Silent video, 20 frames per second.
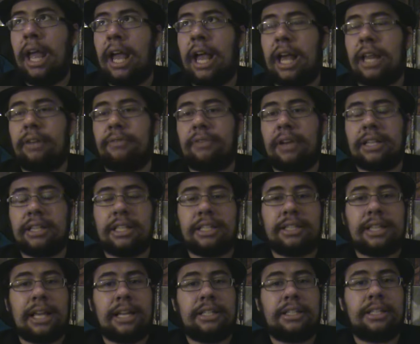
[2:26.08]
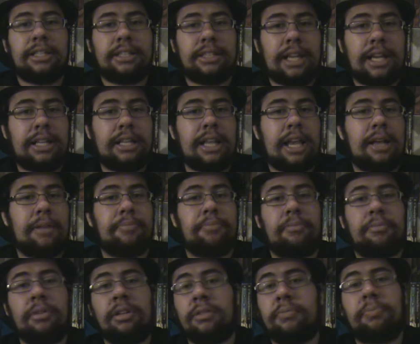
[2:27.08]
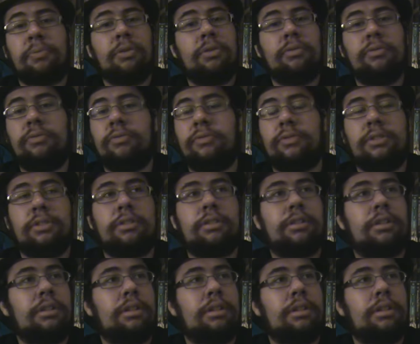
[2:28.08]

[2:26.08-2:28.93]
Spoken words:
And the fact that Stannis is dead, that this proves,